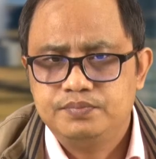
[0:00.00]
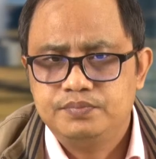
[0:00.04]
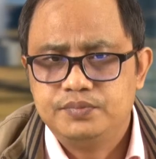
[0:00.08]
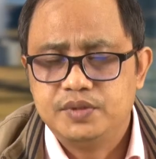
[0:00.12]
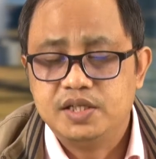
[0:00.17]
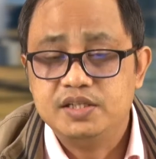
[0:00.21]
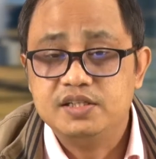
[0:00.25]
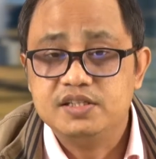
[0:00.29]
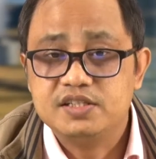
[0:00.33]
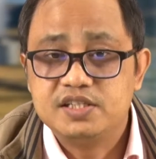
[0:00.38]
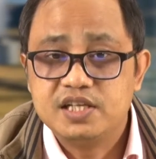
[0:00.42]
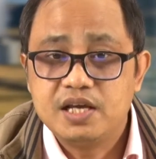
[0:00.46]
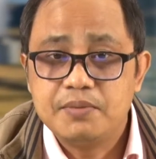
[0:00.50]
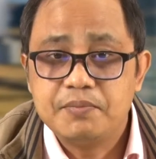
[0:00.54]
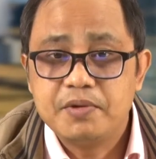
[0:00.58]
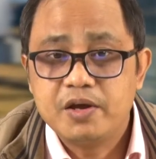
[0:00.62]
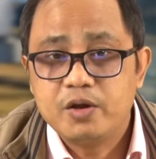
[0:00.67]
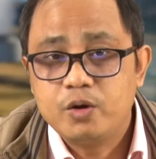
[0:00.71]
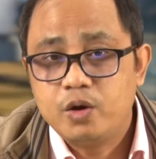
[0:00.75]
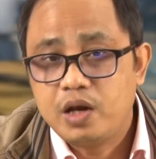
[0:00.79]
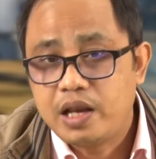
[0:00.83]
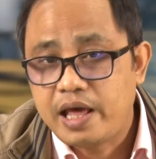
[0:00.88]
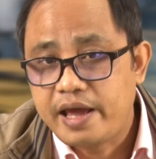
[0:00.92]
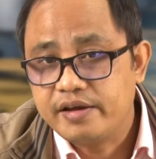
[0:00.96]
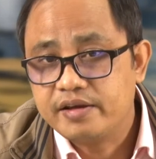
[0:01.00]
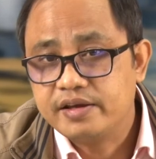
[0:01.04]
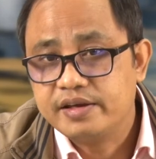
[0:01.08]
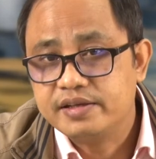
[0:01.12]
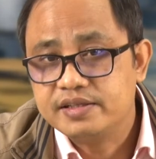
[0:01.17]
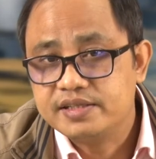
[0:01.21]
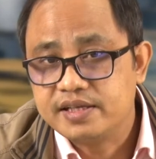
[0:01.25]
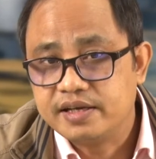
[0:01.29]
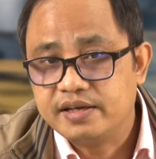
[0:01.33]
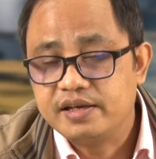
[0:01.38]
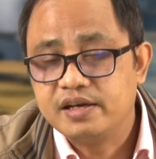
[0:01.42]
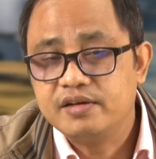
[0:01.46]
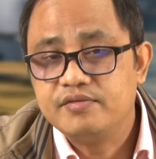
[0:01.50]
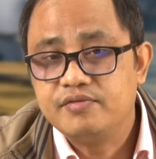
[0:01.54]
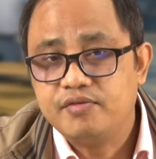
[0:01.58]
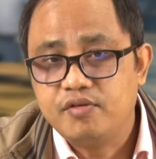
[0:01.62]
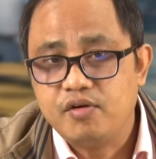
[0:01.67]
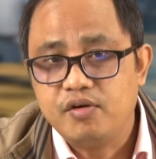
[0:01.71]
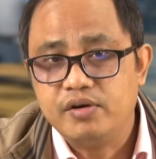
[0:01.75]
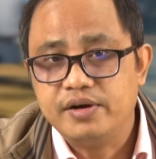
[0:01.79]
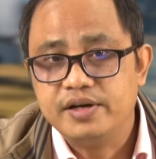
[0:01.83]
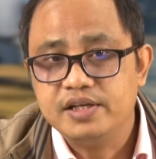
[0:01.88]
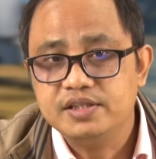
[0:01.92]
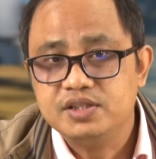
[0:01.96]
In the same way, like sacred
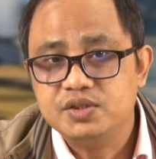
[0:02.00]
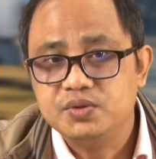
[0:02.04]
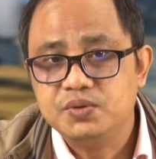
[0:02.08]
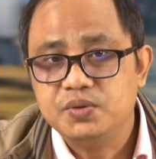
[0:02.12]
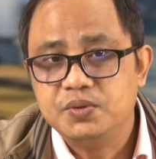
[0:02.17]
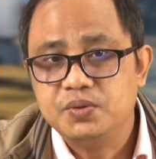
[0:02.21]
forests,